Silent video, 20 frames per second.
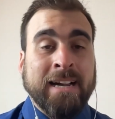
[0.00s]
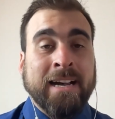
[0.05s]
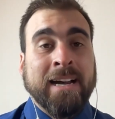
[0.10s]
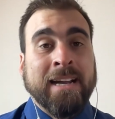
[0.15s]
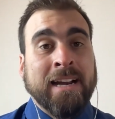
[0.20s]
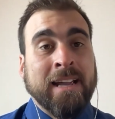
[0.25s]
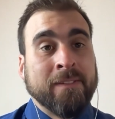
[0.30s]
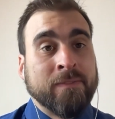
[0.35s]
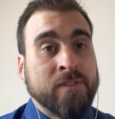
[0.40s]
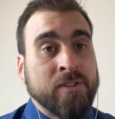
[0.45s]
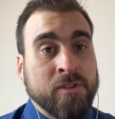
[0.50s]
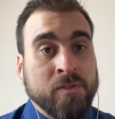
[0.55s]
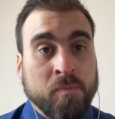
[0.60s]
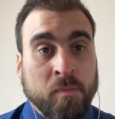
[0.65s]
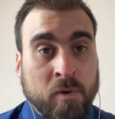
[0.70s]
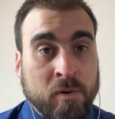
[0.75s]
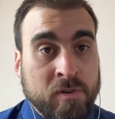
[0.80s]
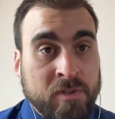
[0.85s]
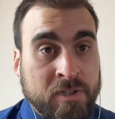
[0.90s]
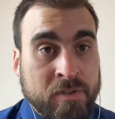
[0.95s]
And I've just
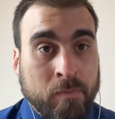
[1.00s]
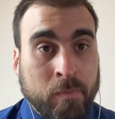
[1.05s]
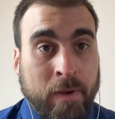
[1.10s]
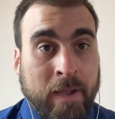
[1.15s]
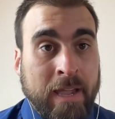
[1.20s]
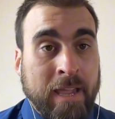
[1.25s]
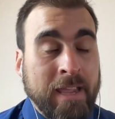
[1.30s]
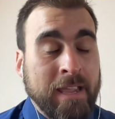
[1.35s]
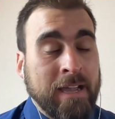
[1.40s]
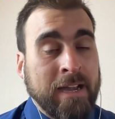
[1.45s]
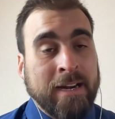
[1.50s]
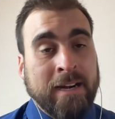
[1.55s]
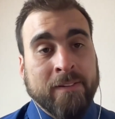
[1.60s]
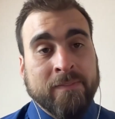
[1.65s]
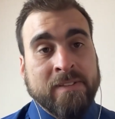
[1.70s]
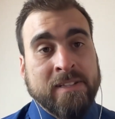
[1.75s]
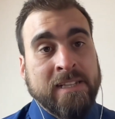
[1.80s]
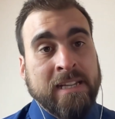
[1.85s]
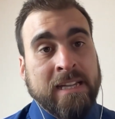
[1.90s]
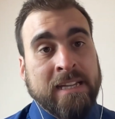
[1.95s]
walked away and I've
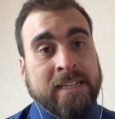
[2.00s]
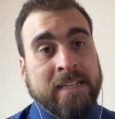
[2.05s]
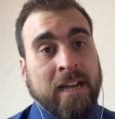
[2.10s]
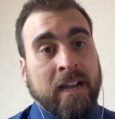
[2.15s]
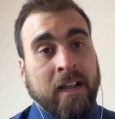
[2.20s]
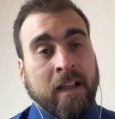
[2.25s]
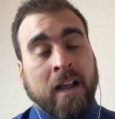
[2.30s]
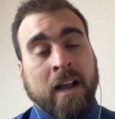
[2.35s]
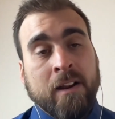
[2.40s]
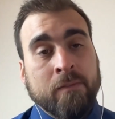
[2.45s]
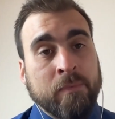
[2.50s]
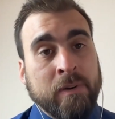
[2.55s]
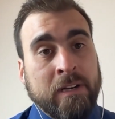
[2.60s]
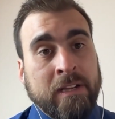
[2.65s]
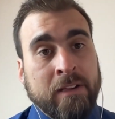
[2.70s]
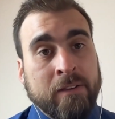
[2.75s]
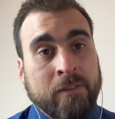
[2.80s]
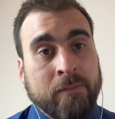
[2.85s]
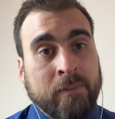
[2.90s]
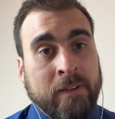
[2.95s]
said, I can't
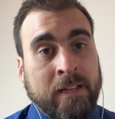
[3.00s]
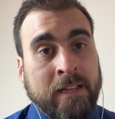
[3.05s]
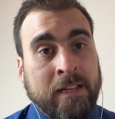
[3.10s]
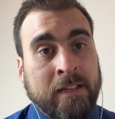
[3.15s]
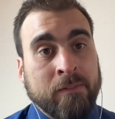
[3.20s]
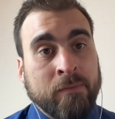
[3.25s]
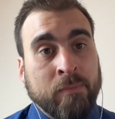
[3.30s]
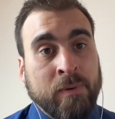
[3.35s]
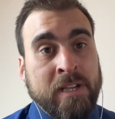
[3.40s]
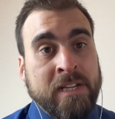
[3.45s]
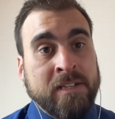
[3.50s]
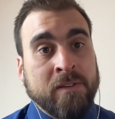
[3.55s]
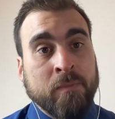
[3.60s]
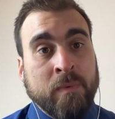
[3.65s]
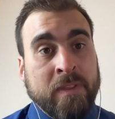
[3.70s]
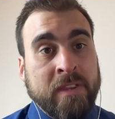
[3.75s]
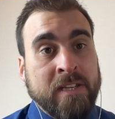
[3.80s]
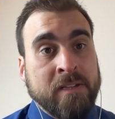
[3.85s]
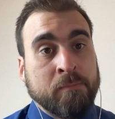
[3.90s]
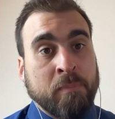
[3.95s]
really reason
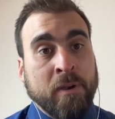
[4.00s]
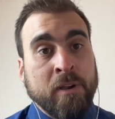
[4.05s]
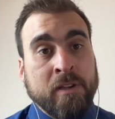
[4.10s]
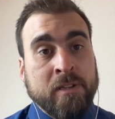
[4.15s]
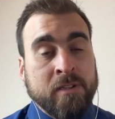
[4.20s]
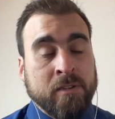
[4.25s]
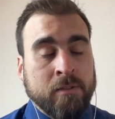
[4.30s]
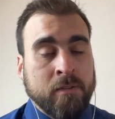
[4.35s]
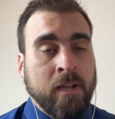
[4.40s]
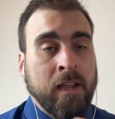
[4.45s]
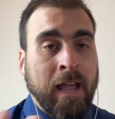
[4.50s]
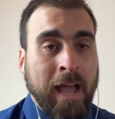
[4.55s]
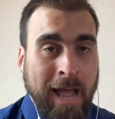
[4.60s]
with this person.